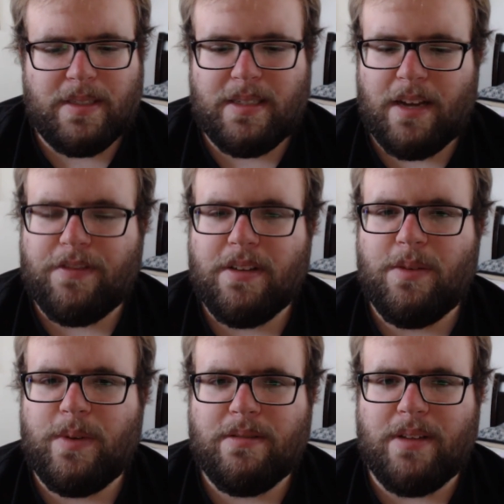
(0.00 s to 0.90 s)

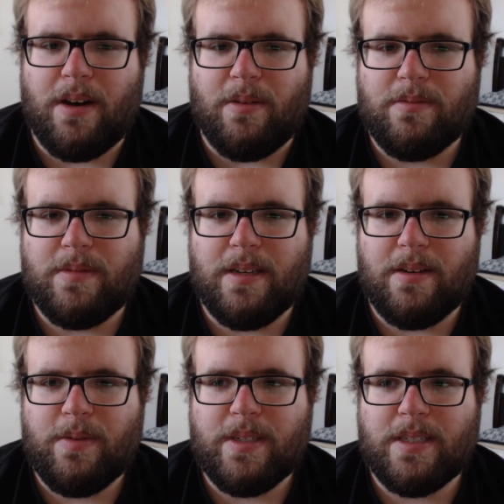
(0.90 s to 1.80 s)
Definitely weird though. You
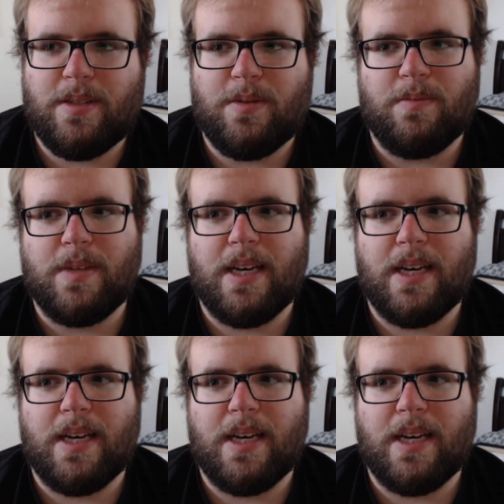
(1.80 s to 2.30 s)
know, we just